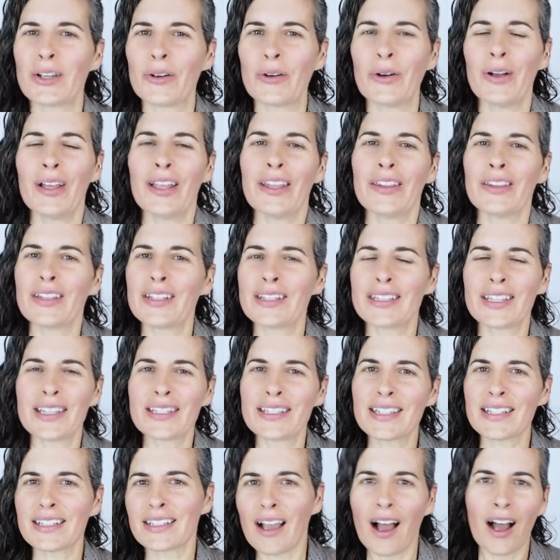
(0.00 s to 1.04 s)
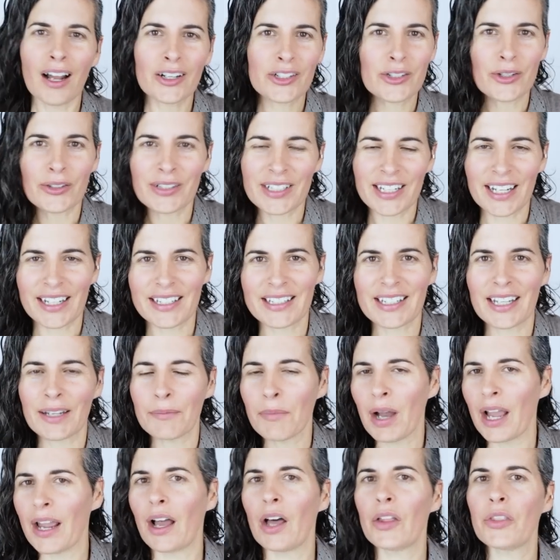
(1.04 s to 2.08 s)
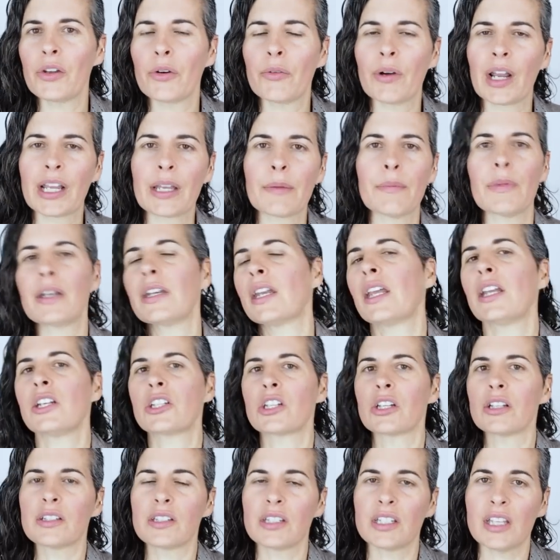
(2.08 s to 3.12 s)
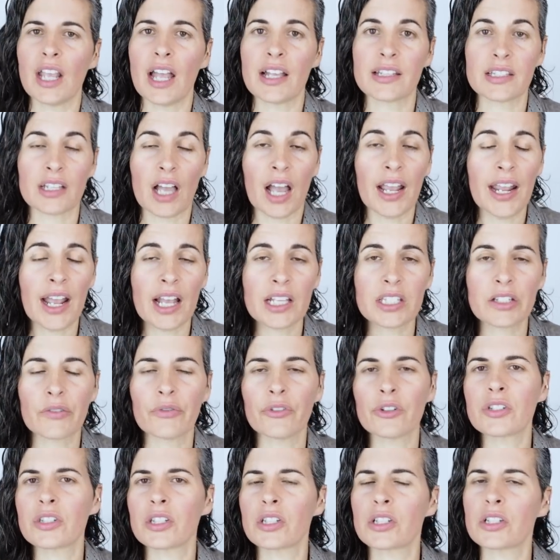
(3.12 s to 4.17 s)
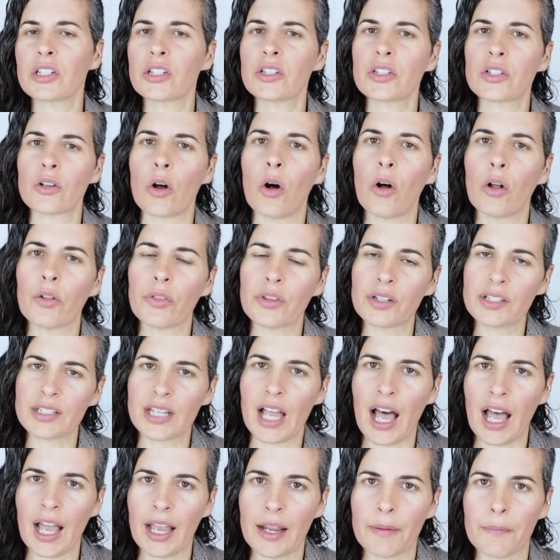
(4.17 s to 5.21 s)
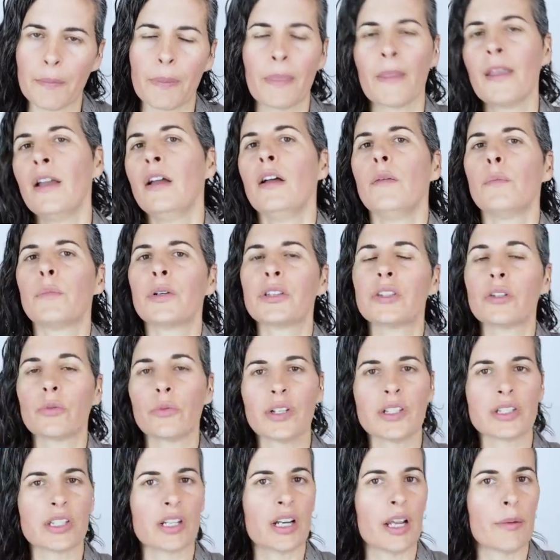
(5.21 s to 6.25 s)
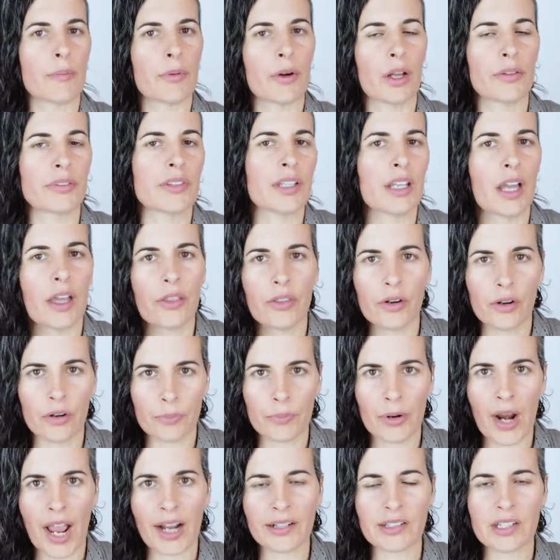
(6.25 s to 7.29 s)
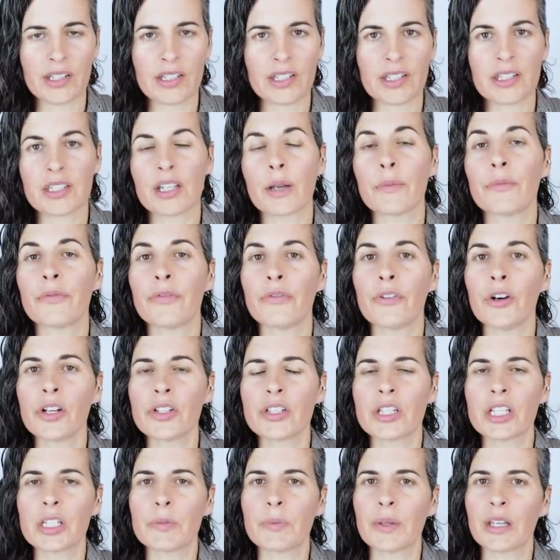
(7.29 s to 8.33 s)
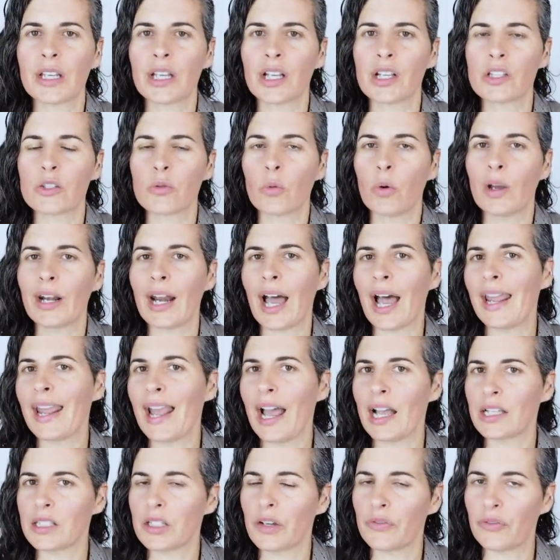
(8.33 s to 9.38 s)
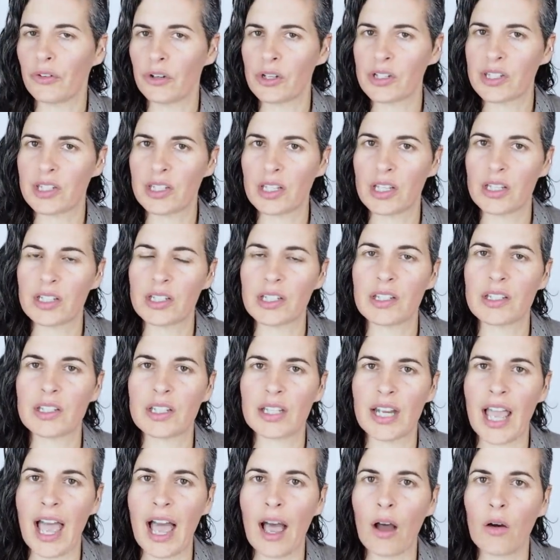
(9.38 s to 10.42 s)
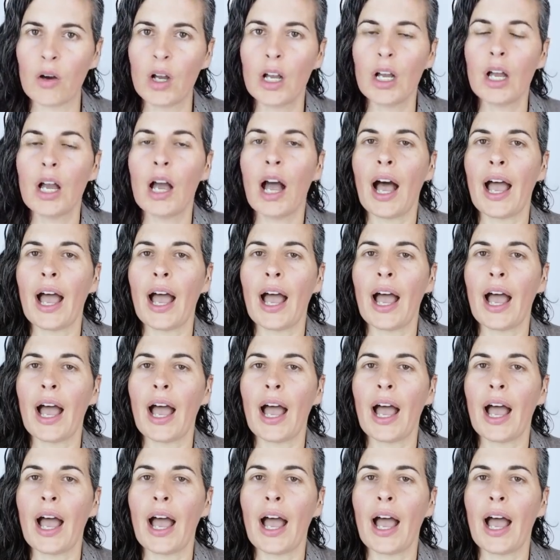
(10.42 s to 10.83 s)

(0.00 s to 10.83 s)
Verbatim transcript: so this isn't contradicting my other recommendations. Yes, I ask for assistance all the time. But the reason I brought the other practices up first first is because when I ask for assistance now,